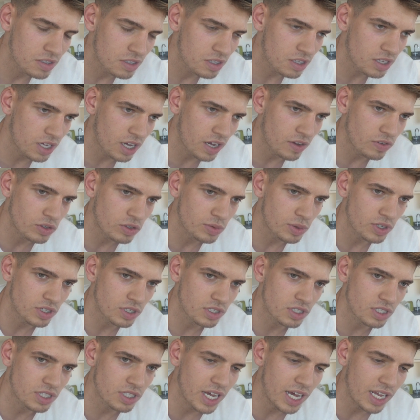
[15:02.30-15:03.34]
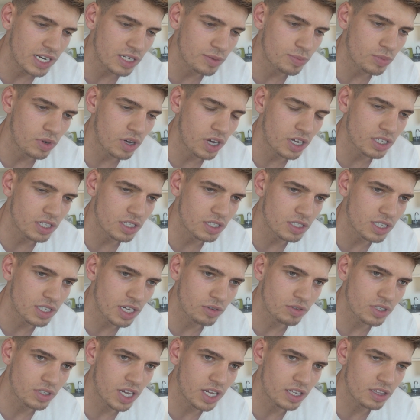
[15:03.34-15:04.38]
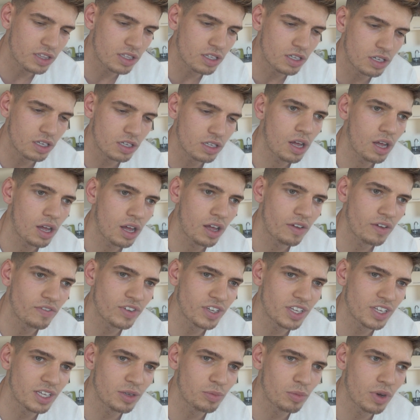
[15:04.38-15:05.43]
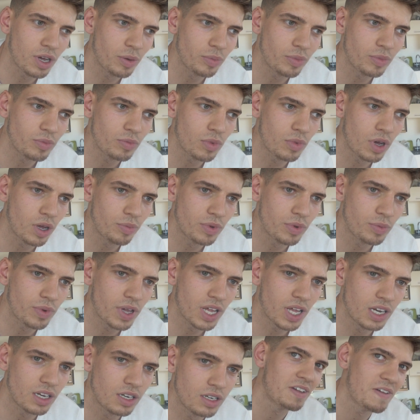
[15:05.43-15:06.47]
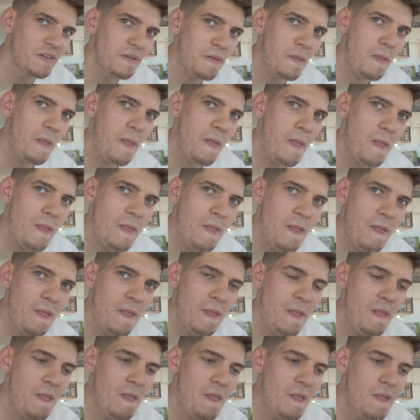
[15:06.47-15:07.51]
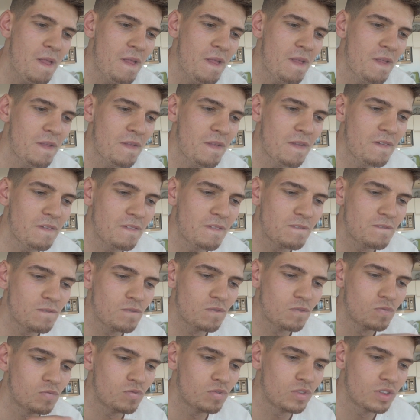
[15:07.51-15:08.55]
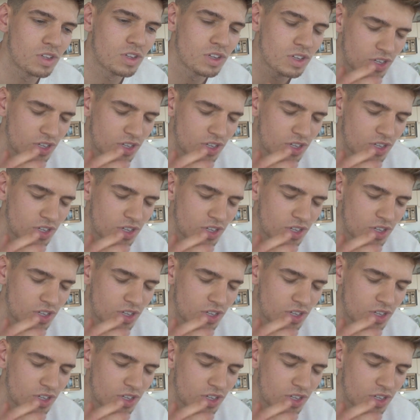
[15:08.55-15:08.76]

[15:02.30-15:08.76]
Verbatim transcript: Yeah, I've spoken to Dad, but I didn't tell Dad that I think it might might be Ben. How much have you lost?